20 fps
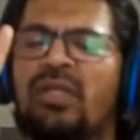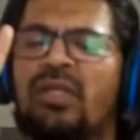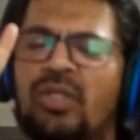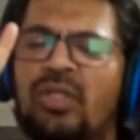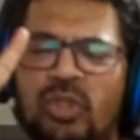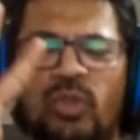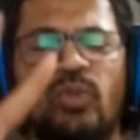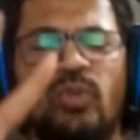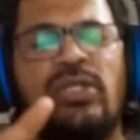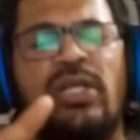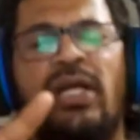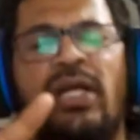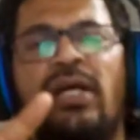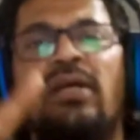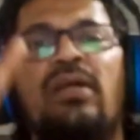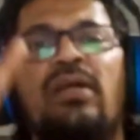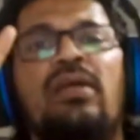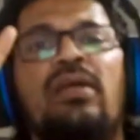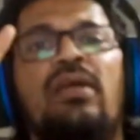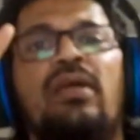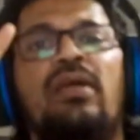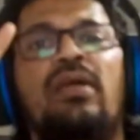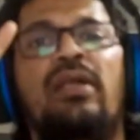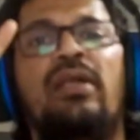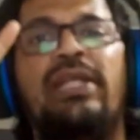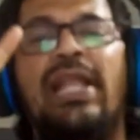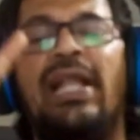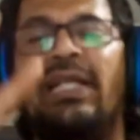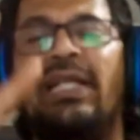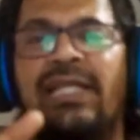Dusra,
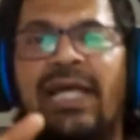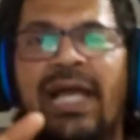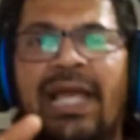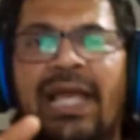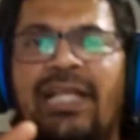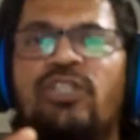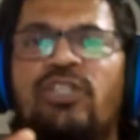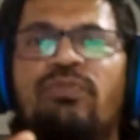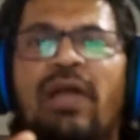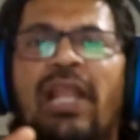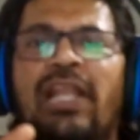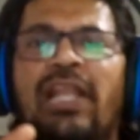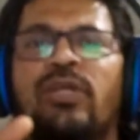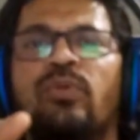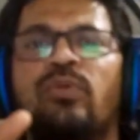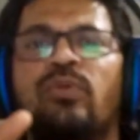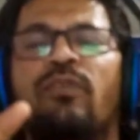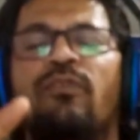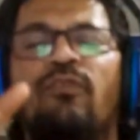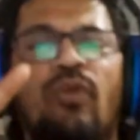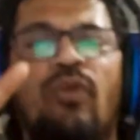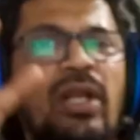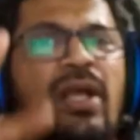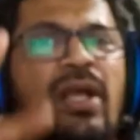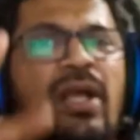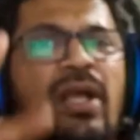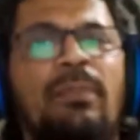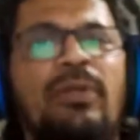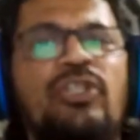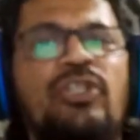delta H value for
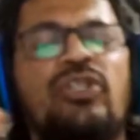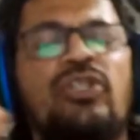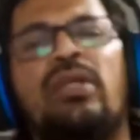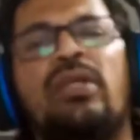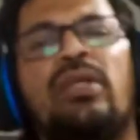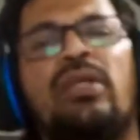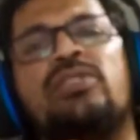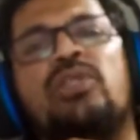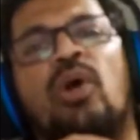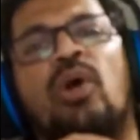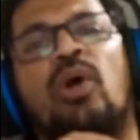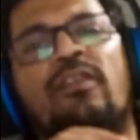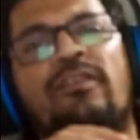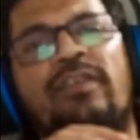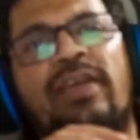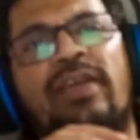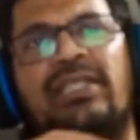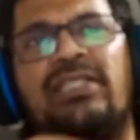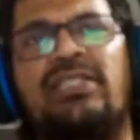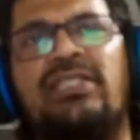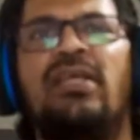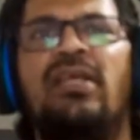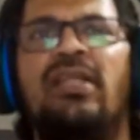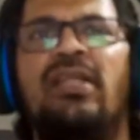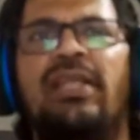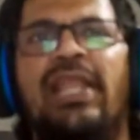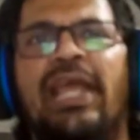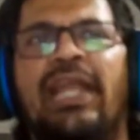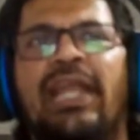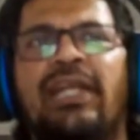combustion is always
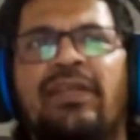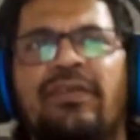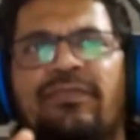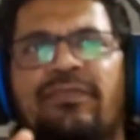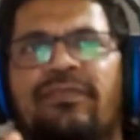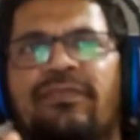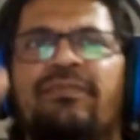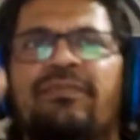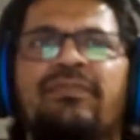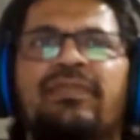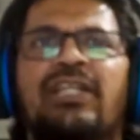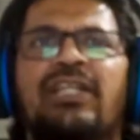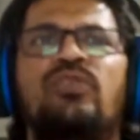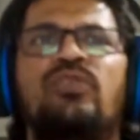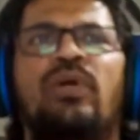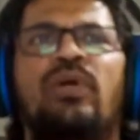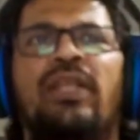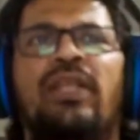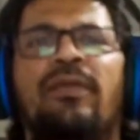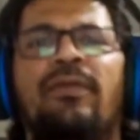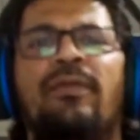negative. That's one.